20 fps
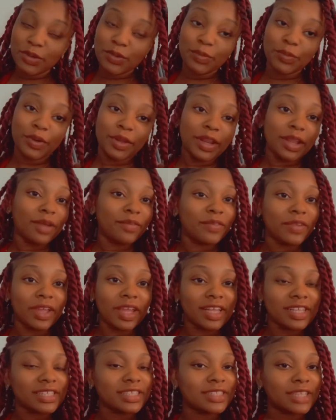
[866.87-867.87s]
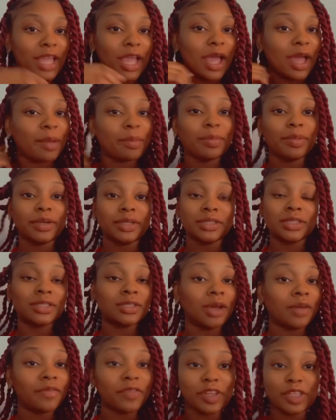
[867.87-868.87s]
whatever he has style, but
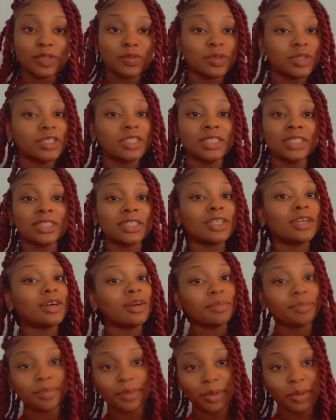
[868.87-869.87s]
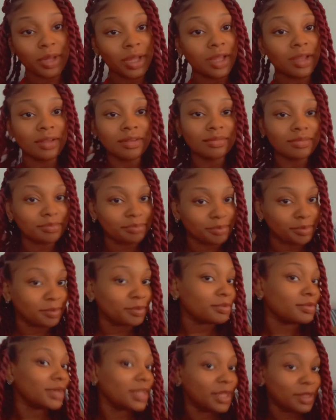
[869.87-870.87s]
I'm finna switch this up, okay?
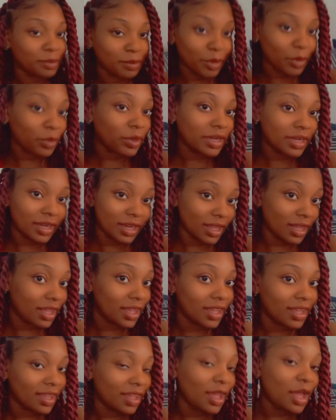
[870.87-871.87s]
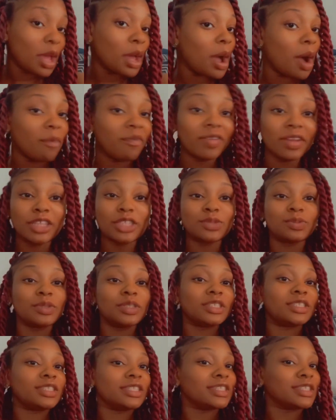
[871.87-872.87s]
Let him know that man. I'm finna
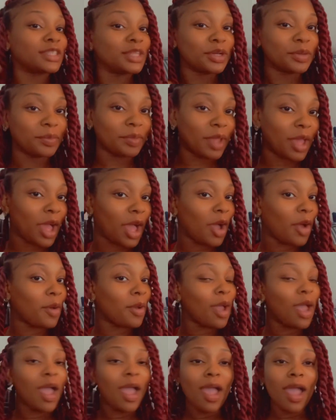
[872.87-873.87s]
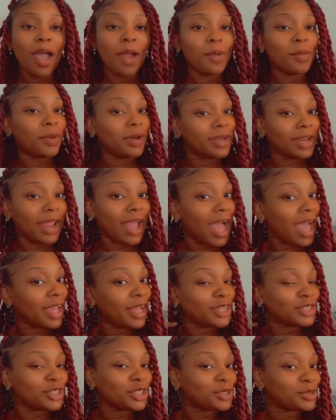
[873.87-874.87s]
switch this up, y'all. One day I'll
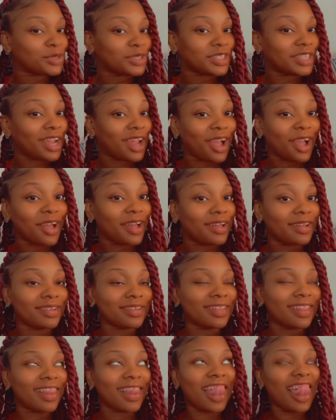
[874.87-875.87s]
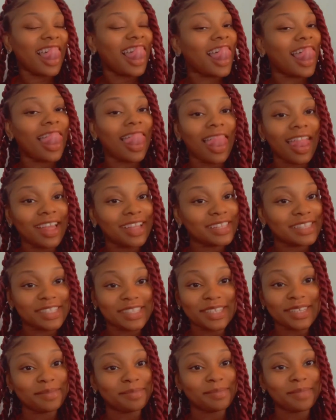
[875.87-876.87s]
introduce y'all
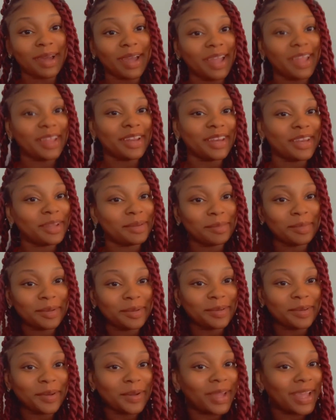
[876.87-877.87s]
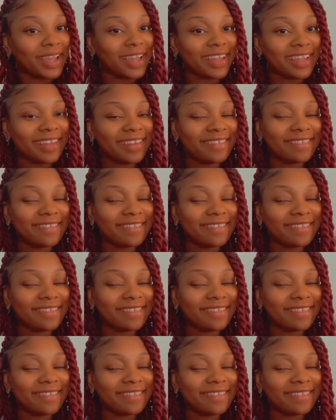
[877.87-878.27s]
to my little boo, okay?